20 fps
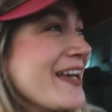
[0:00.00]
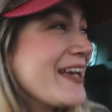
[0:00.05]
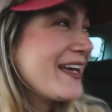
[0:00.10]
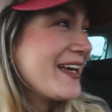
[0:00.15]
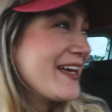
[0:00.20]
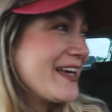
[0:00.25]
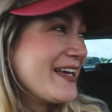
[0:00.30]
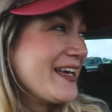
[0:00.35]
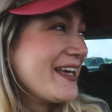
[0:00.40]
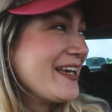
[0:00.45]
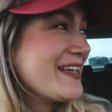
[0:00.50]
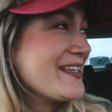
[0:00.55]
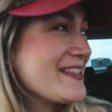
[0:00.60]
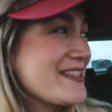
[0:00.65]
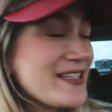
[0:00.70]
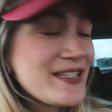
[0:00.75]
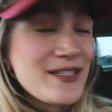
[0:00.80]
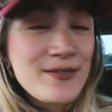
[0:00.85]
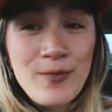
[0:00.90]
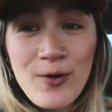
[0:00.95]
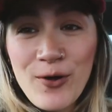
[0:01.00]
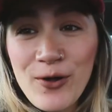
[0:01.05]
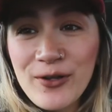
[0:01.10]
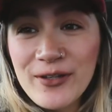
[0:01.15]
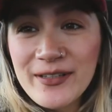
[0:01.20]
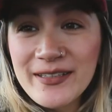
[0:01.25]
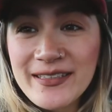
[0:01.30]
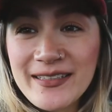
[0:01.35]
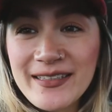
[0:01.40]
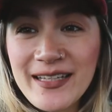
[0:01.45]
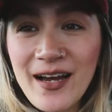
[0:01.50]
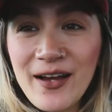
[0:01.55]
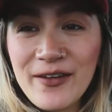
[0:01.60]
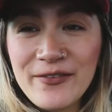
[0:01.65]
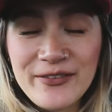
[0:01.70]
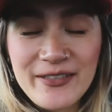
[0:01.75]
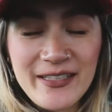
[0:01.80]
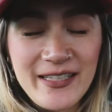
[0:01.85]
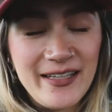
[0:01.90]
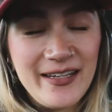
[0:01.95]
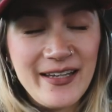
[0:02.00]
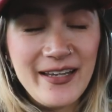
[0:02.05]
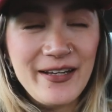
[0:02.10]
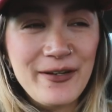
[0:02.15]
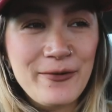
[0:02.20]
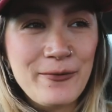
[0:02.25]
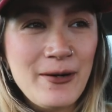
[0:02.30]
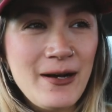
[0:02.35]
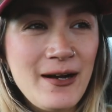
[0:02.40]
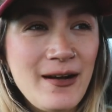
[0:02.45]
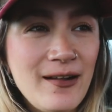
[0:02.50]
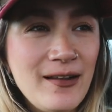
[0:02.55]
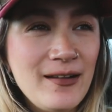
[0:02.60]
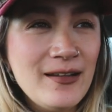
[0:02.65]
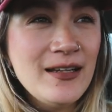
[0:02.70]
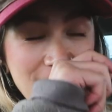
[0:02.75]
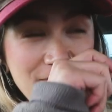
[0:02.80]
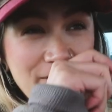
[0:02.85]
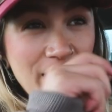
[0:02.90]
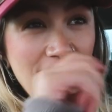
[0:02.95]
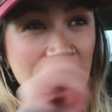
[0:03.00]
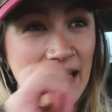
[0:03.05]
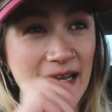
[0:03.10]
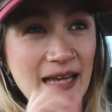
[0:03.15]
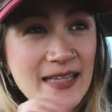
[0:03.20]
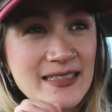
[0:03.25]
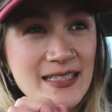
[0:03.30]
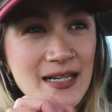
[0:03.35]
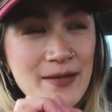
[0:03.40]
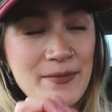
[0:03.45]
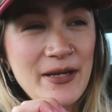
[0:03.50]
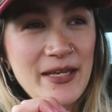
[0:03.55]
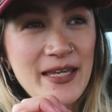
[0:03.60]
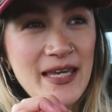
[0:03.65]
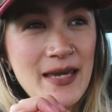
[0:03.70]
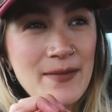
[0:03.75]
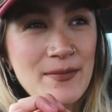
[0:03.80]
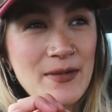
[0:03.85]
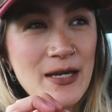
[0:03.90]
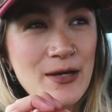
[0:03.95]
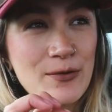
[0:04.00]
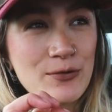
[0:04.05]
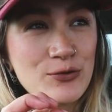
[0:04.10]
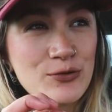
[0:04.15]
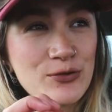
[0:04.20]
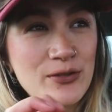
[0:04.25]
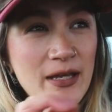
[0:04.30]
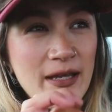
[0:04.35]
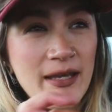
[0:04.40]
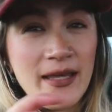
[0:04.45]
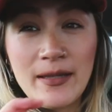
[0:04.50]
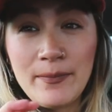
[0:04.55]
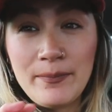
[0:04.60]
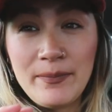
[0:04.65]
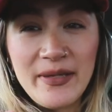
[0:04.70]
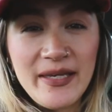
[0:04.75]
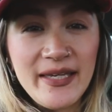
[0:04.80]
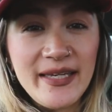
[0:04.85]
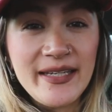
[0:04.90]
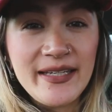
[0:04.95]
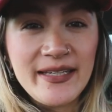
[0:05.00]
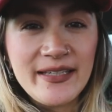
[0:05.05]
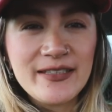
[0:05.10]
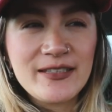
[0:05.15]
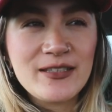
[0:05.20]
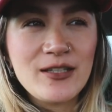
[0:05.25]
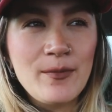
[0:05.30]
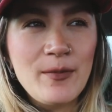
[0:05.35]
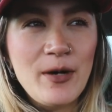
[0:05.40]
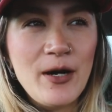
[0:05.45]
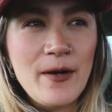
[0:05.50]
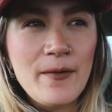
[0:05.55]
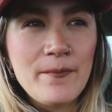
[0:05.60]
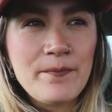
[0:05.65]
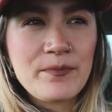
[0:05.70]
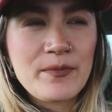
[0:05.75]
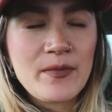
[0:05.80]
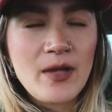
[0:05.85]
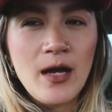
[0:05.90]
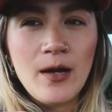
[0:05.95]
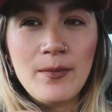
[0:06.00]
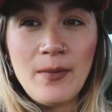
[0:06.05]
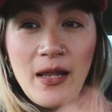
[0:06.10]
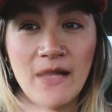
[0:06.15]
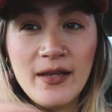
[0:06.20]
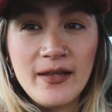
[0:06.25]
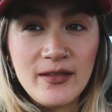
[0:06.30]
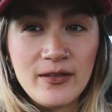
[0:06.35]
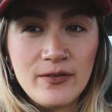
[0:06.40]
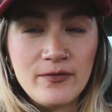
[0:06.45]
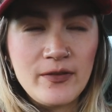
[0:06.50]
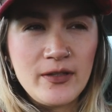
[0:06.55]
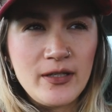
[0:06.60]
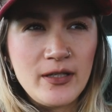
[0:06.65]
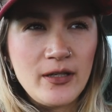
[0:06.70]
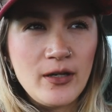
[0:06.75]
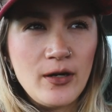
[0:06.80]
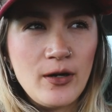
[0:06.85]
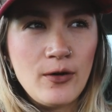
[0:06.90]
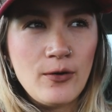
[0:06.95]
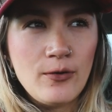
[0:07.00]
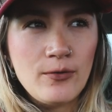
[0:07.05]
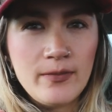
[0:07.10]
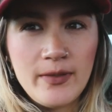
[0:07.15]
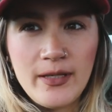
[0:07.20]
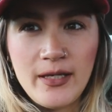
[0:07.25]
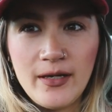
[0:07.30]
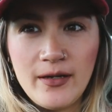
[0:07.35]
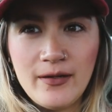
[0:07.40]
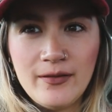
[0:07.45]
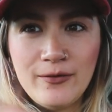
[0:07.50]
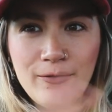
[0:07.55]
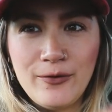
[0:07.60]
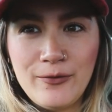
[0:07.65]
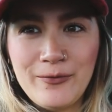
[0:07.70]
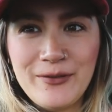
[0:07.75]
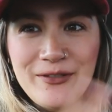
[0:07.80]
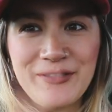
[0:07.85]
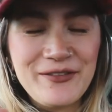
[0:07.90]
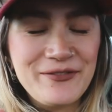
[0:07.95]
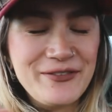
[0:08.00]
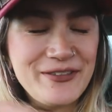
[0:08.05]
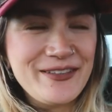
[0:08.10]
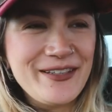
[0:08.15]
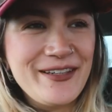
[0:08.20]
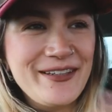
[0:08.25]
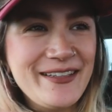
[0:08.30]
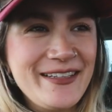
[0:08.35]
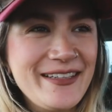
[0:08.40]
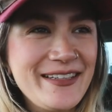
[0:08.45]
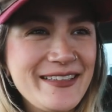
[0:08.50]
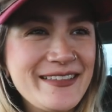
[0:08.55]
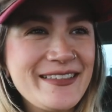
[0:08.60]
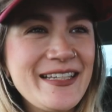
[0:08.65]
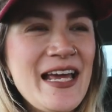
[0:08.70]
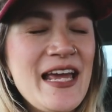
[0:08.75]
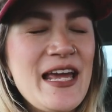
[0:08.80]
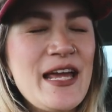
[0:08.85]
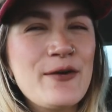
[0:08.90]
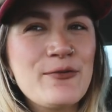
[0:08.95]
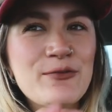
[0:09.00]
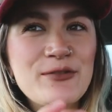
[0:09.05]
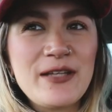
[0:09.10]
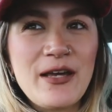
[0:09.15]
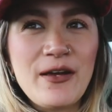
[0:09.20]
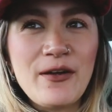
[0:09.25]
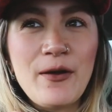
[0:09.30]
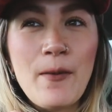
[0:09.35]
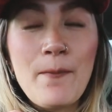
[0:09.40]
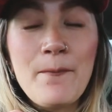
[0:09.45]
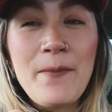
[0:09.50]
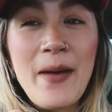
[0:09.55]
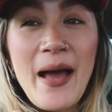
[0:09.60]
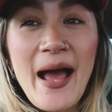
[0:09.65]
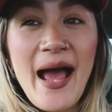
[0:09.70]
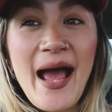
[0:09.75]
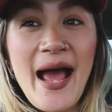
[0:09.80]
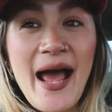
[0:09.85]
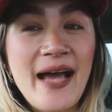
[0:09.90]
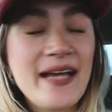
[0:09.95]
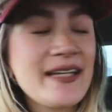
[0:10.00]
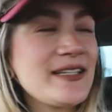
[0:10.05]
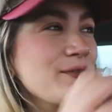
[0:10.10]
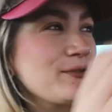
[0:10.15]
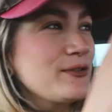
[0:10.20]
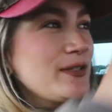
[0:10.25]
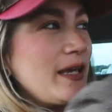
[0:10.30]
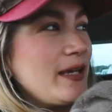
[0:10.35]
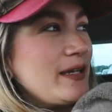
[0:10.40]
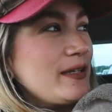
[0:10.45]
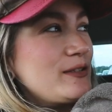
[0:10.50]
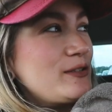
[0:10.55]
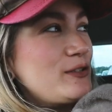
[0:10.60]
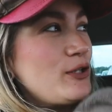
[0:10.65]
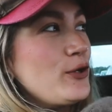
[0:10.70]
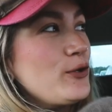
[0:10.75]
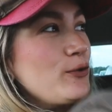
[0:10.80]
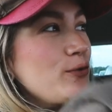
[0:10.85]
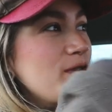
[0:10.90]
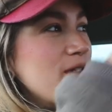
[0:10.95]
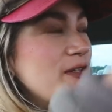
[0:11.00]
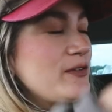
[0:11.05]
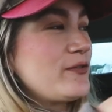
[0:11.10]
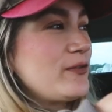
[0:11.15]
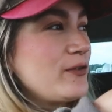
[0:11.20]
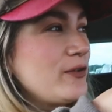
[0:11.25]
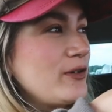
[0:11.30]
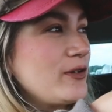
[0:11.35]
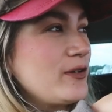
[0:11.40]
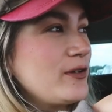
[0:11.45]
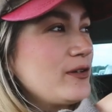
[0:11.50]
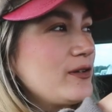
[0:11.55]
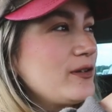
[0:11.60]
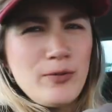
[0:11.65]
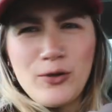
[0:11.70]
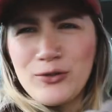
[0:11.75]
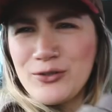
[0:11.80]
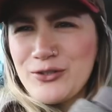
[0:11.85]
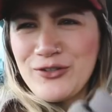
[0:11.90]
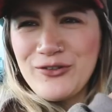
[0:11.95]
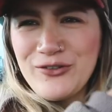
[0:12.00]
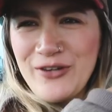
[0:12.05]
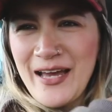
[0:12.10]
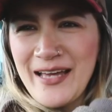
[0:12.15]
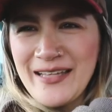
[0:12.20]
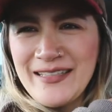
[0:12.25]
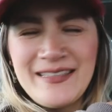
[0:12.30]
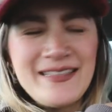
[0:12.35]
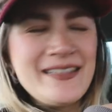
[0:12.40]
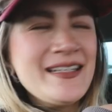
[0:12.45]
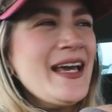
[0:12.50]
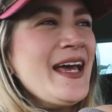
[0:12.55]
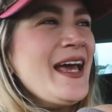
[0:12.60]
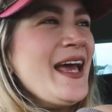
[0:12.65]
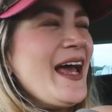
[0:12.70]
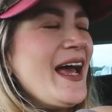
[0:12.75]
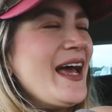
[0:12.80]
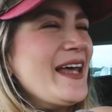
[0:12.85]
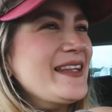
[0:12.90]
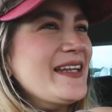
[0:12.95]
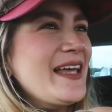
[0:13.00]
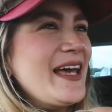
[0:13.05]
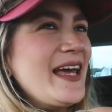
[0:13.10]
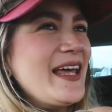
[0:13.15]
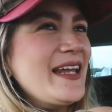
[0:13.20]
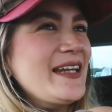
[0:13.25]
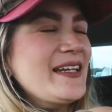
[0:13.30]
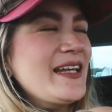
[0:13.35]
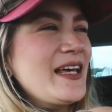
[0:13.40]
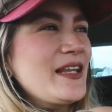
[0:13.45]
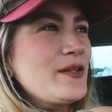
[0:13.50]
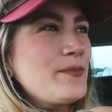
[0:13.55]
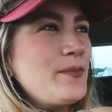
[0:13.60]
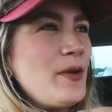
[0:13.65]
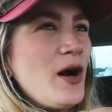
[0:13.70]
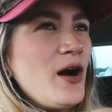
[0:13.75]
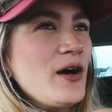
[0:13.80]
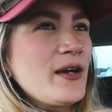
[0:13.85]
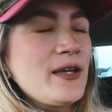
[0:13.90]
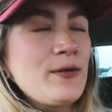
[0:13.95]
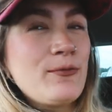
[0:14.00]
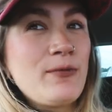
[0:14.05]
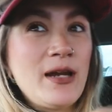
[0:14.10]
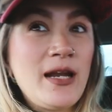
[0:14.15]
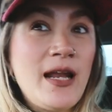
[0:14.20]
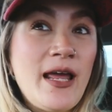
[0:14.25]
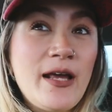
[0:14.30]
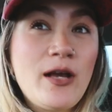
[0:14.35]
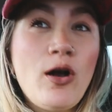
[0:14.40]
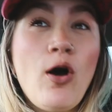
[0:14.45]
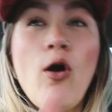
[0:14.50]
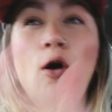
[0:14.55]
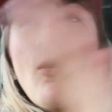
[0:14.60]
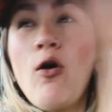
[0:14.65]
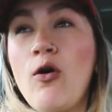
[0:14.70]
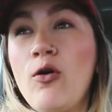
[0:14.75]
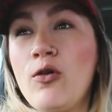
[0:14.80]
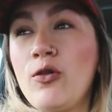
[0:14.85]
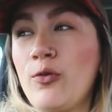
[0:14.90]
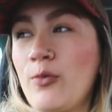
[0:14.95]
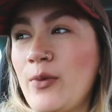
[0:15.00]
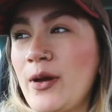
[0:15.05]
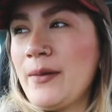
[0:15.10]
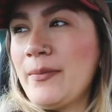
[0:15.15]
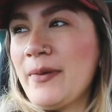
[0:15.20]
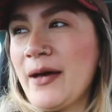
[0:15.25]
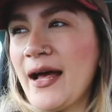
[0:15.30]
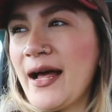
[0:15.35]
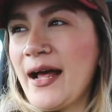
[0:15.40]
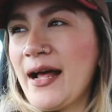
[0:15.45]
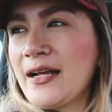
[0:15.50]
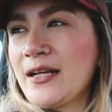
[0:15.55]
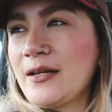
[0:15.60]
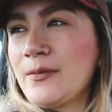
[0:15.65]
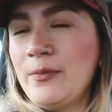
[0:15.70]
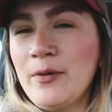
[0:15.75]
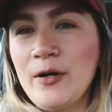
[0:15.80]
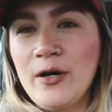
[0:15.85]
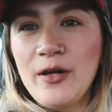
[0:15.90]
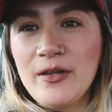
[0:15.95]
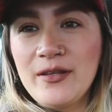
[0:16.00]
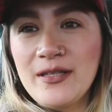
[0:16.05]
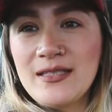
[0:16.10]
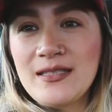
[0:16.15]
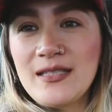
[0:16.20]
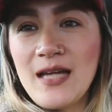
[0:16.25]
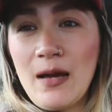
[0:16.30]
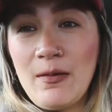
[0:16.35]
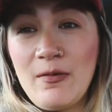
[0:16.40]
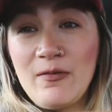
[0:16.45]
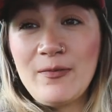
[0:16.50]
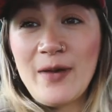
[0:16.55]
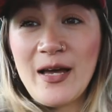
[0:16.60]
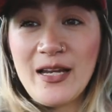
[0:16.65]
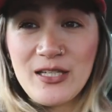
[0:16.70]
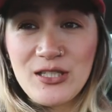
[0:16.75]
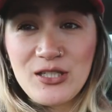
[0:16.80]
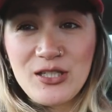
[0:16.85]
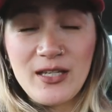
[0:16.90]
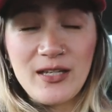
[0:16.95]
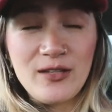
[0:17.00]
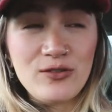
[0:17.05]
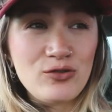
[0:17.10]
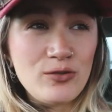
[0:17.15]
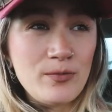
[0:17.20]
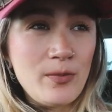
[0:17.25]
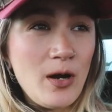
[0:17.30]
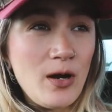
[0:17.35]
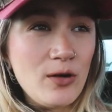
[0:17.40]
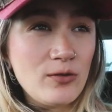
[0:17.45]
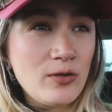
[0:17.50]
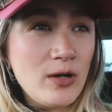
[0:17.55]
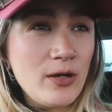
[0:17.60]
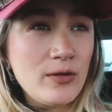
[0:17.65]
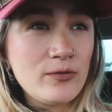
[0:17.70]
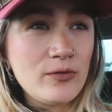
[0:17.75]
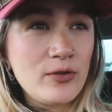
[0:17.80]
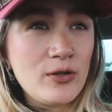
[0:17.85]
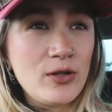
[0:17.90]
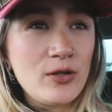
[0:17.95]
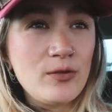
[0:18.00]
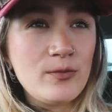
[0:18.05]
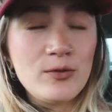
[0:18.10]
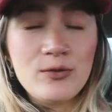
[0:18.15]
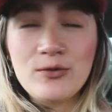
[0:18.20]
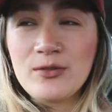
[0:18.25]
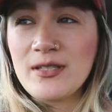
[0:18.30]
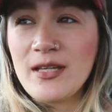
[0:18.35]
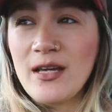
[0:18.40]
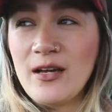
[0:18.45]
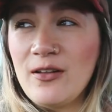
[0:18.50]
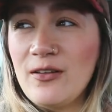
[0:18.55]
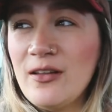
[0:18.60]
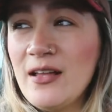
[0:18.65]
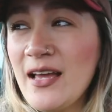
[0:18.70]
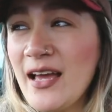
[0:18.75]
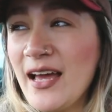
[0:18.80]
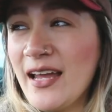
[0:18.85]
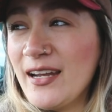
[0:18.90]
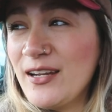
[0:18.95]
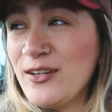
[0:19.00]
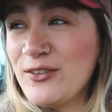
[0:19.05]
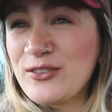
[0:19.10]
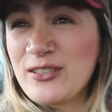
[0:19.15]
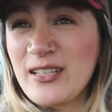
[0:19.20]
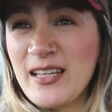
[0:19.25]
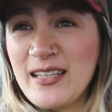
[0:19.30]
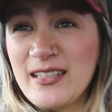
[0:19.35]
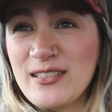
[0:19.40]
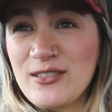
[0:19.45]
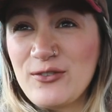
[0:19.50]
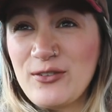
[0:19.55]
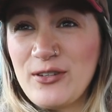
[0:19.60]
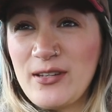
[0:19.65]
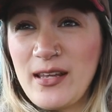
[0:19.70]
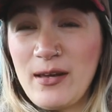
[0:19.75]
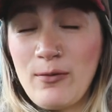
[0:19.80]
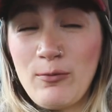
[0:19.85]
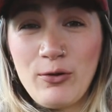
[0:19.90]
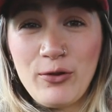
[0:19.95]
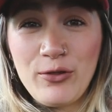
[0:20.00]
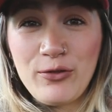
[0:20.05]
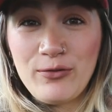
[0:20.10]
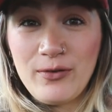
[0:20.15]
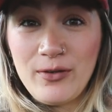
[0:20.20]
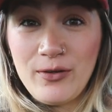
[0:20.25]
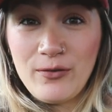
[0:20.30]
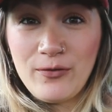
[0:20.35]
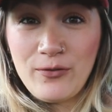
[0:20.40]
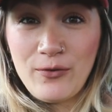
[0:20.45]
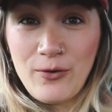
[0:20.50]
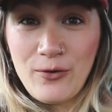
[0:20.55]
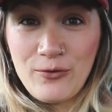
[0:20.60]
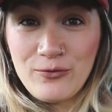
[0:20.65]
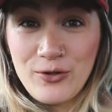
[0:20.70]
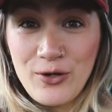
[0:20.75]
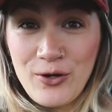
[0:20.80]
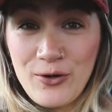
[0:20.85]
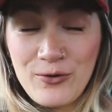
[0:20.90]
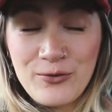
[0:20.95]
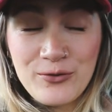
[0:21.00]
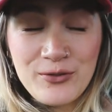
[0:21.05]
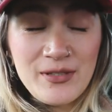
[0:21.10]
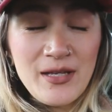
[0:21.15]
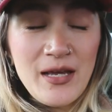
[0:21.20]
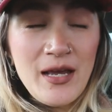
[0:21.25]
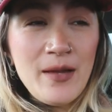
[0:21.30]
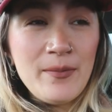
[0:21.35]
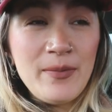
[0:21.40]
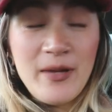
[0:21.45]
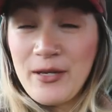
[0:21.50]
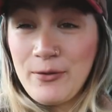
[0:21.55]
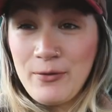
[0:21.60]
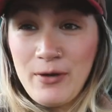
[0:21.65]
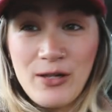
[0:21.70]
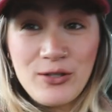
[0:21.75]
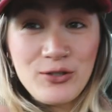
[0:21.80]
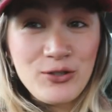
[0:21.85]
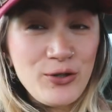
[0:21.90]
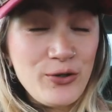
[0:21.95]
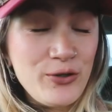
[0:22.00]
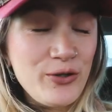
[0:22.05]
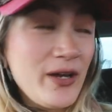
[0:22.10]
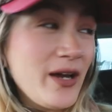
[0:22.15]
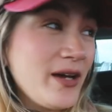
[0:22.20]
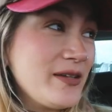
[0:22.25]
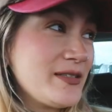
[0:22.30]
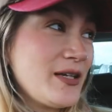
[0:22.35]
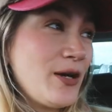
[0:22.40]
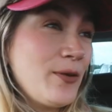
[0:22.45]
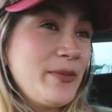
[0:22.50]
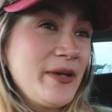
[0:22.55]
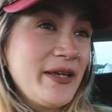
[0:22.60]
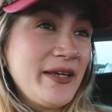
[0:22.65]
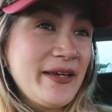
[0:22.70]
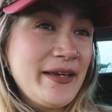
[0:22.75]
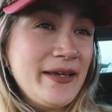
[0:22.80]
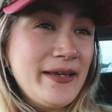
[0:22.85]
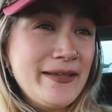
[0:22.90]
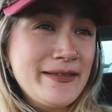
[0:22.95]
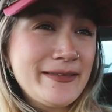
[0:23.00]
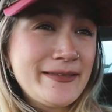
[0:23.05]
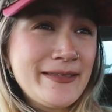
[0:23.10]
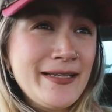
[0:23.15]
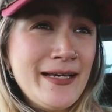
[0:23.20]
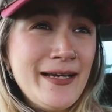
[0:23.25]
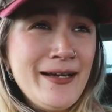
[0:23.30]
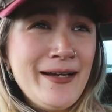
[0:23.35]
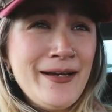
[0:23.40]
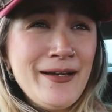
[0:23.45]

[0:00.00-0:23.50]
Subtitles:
It is the smallest I've seen it in a while. I feel like last time I came here, which was like at the beginning of summer, I'll link the video here or whichever side it is, it was like packed. It was like two different plots of grass and then the parking went like all the way back, but this time I've managed to literally park right in front of the boot sale and it looks like there's only like what, three or four rows. But anyway, I'll show you guys how big it is.